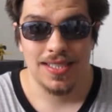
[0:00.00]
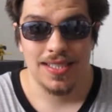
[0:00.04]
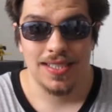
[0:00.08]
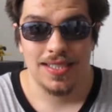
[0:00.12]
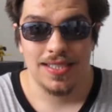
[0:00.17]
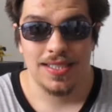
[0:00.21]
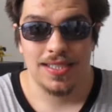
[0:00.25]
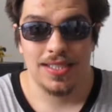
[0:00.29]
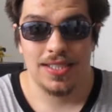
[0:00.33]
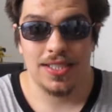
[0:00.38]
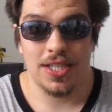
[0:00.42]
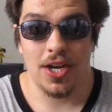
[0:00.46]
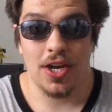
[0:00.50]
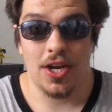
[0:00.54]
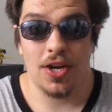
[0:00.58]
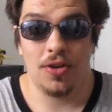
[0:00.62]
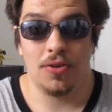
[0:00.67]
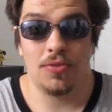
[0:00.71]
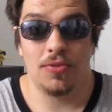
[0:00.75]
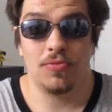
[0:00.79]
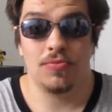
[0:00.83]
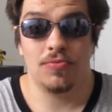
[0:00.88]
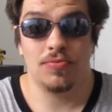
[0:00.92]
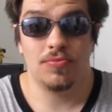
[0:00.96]

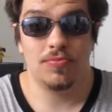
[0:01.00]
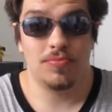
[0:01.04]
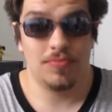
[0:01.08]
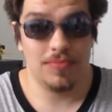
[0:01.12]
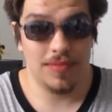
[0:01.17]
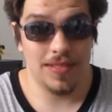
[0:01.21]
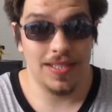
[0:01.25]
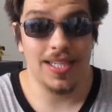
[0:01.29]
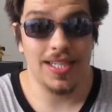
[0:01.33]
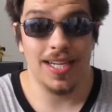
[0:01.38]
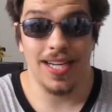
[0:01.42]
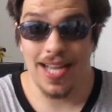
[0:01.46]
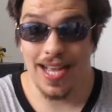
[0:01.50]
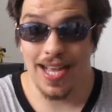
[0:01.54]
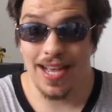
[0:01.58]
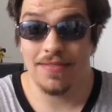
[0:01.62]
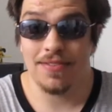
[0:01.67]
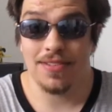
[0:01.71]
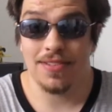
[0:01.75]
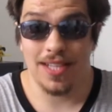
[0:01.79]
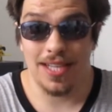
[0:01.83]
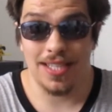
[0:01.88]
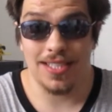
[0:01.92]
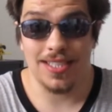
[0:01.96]
So we're gonna have
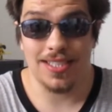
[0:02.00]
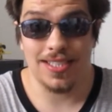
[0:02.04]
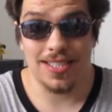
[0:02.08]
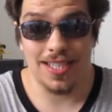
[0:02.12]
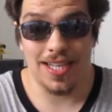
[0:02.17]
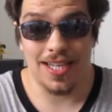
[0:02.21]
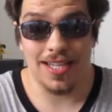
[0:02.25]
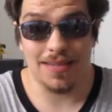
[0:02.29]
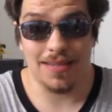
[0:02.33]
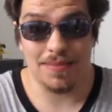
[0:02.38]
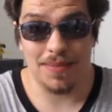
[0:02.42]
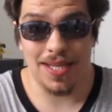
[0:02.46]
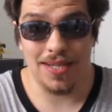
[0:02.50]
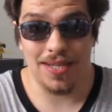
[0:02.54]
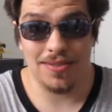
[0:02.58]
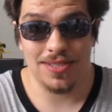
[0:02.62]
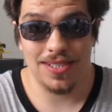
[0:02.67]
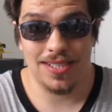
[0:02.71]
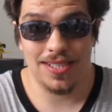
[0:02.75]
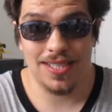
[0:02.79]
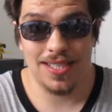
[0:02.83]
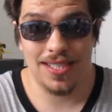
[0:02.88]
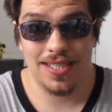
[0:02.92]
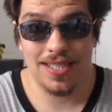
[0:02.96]
a lot to talk about.
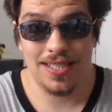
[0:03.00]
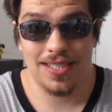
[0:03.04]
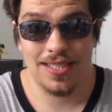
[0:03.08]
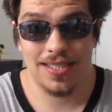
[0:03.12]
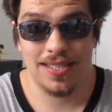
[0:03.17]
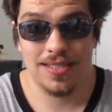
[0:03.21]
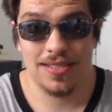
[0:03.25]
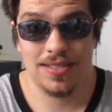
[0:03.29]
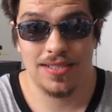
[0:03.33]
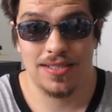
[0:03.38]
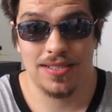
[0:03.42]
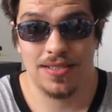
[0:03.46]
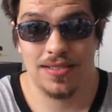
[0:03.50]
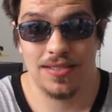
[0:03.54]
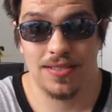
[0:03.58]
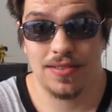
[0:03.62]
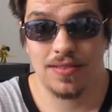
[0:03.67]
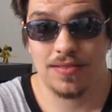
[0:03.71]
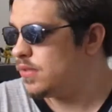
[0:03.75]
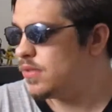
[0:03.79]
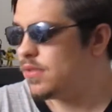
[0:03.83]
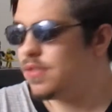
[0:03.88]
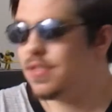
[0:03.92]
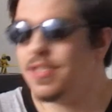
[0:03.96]

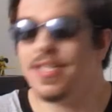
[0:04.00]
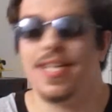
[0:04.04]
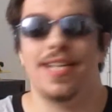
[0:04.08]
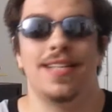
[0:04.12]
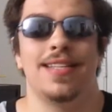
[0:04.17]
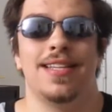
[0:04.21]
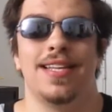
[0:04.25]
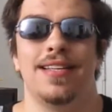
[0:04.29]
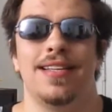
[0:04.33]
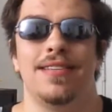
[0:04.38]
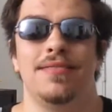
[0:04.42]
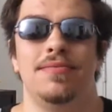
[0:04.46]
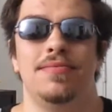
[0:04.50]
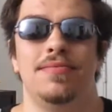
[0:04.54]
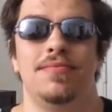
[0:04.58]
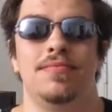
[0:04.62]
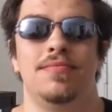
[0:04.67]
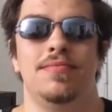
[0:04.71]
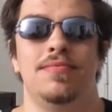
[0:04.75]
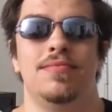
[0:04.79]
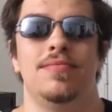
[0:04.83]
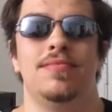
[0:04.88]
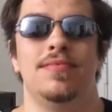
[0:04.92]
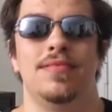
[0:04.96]
So yeah, they
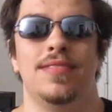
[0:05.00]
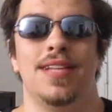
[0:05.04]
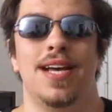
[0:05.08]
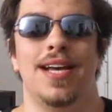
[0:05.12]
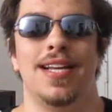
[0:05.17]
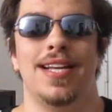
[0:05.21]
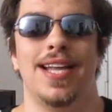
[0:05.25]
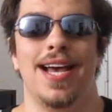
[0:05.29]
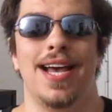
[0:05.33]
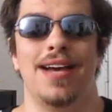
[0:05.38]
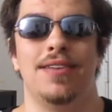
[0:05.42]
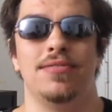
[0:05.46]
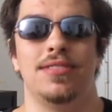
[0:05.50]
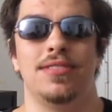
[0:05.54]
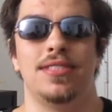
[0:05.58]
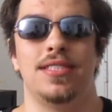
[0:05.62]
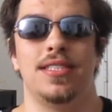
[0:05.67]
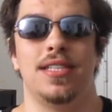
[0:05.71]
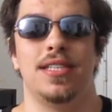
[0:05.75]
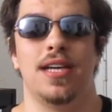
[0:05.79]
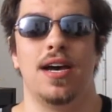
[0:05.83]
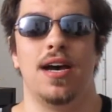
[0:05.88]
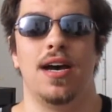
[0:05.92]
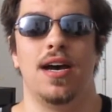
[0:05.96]

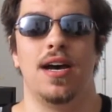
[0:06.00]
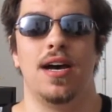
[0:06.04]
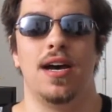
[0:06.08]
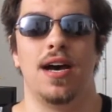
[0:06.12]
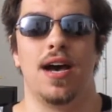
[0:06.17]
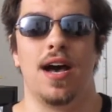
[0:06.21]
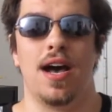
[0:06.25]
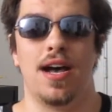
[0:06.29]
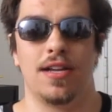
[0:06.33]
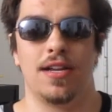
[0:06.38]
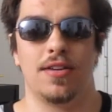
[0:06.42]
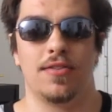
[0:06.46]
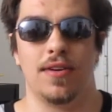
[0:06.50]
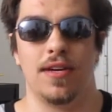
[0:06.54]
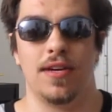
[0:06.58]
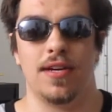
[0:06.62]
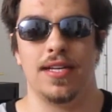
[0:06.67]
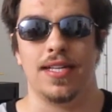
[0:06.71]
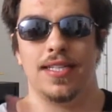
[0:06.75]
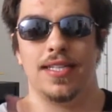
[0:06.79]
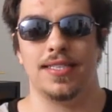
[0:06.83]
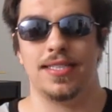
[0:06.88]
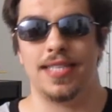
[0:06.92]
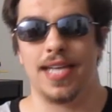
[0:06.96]
announced Aqua
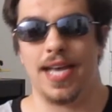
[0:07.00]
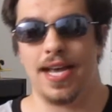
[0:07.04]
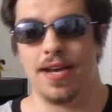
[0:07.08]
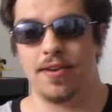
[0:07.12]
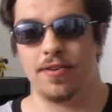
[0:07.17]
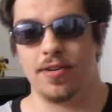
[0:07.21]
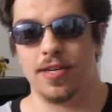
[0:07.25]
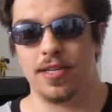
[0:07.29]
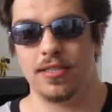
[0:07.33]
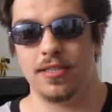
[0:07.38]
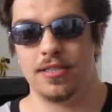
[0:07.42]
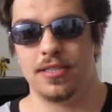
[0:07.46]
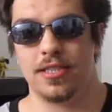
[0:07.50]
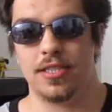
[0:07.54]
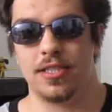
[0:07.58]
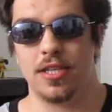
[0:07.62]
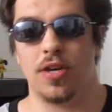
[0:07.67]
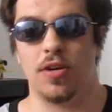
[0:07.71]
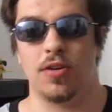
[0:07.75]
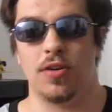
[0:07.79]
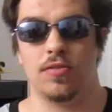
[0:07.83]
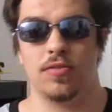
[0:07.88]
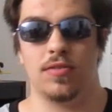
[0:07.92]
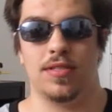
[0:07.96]
and Terra,
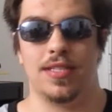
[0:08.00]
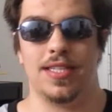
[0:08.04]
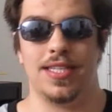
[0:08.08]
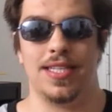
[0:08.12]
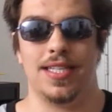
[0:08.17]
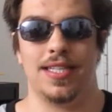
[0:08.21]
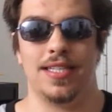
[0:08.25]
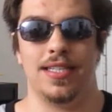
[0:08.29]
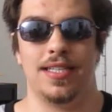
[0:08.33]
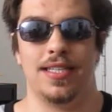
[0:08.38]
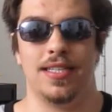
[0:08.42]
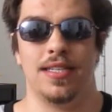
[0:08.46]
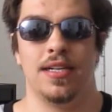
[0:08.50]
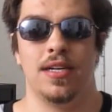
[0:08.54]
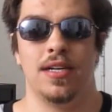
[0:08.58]
so the